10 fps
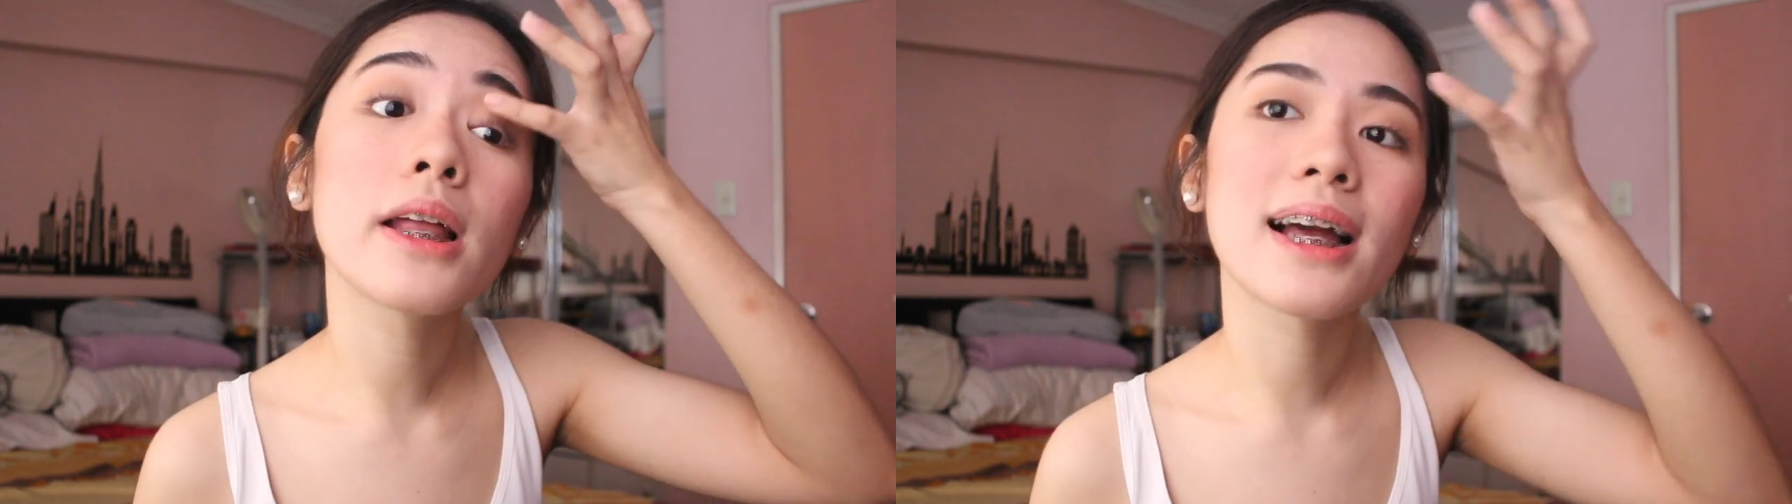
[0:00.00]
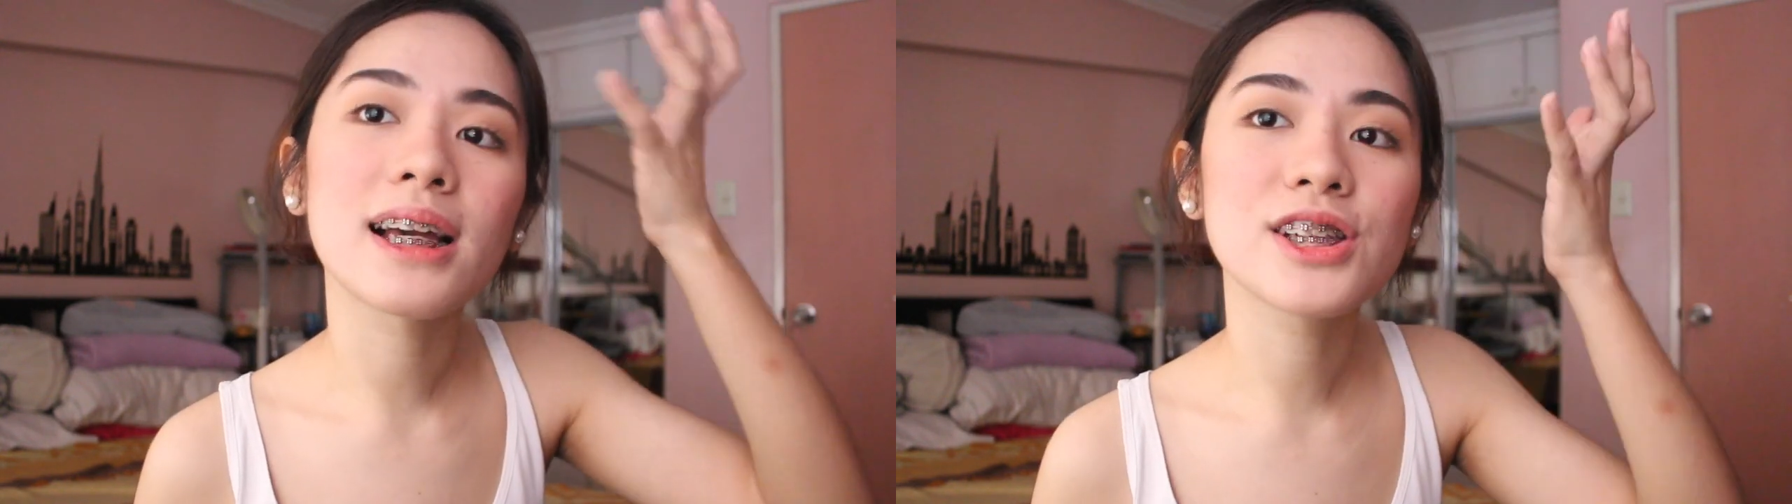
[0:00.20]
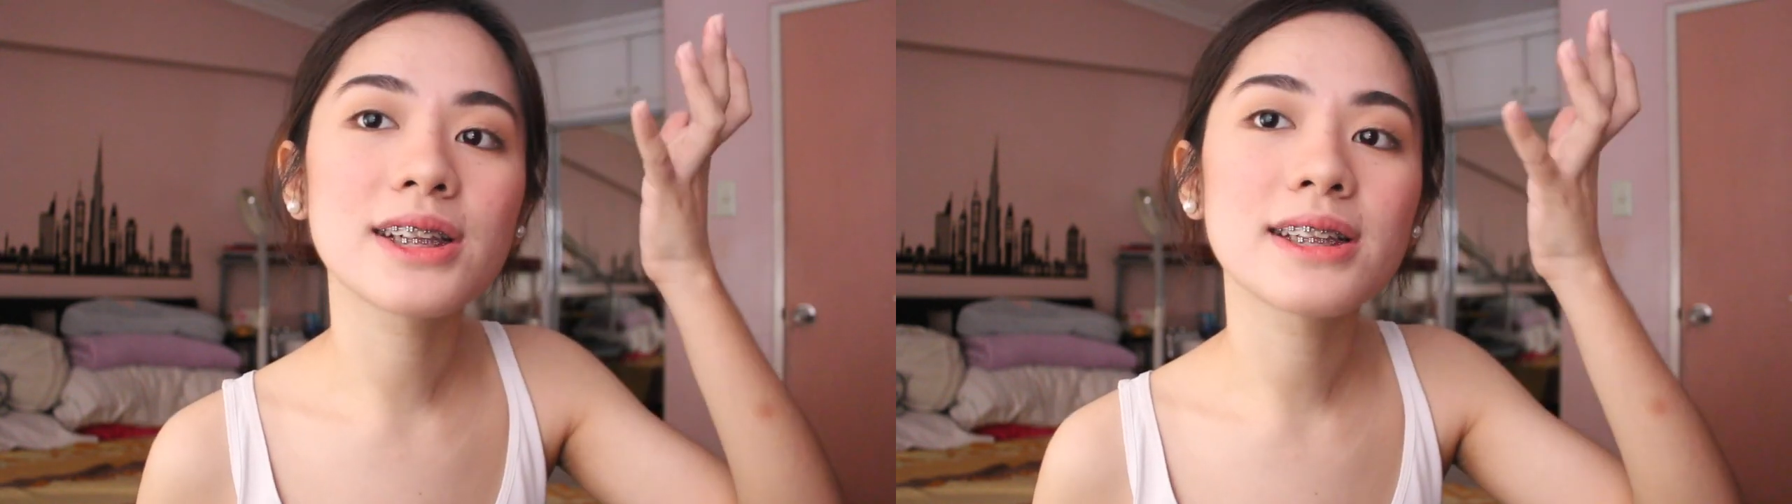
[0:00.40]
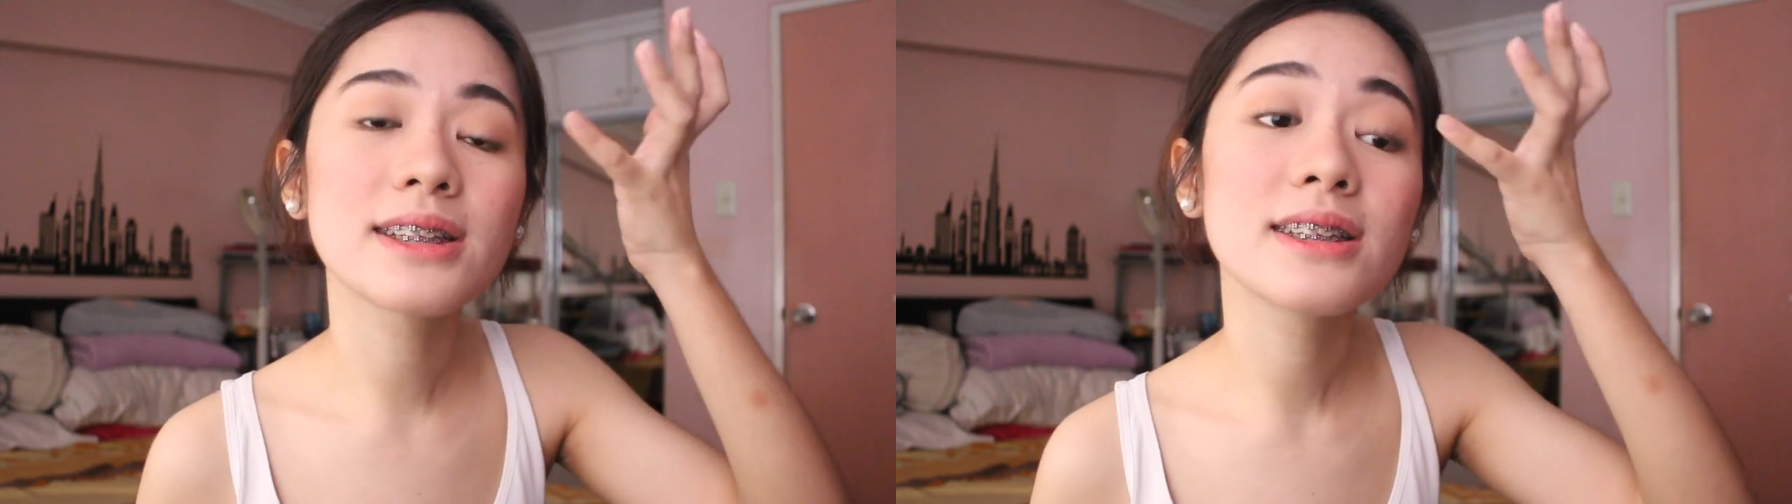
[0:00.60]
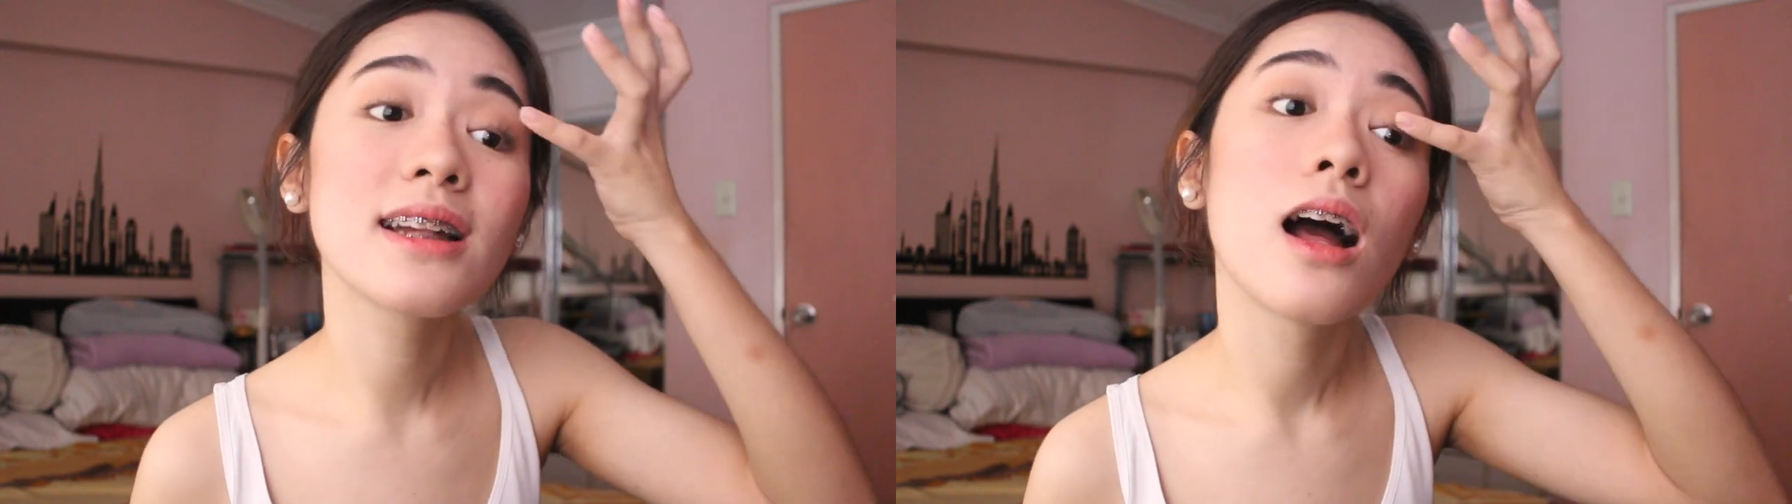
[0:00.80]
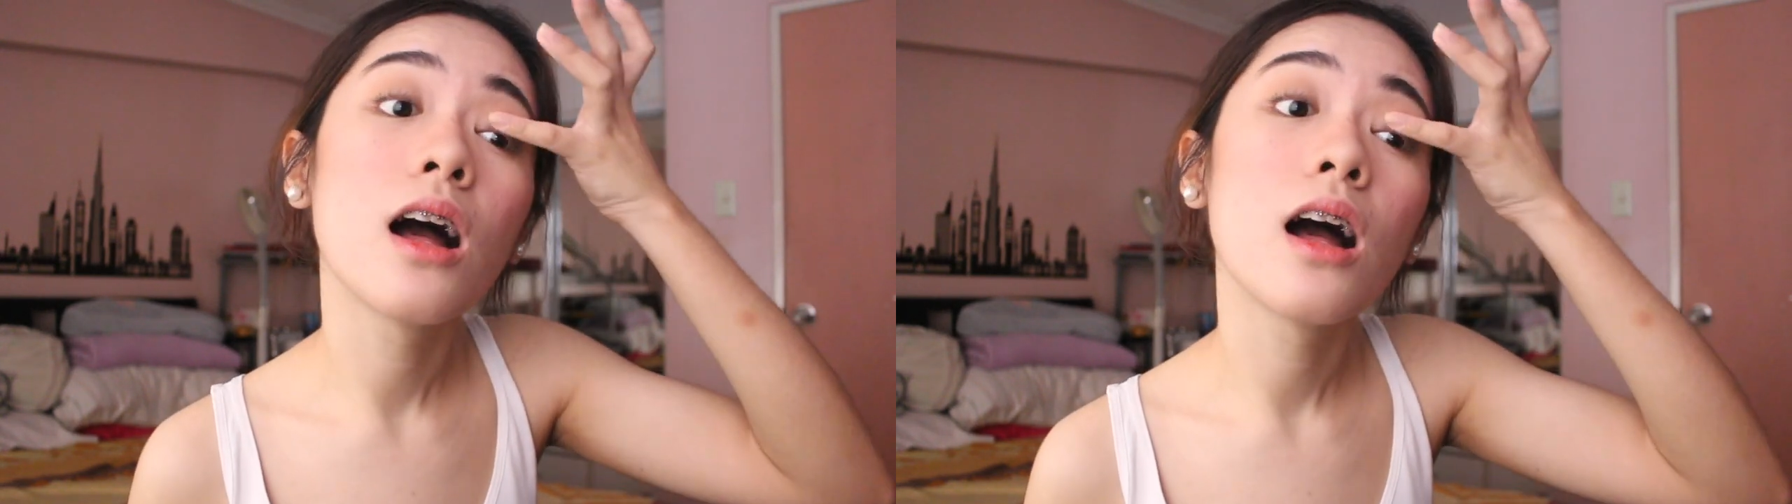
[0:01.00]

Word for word: my lashes.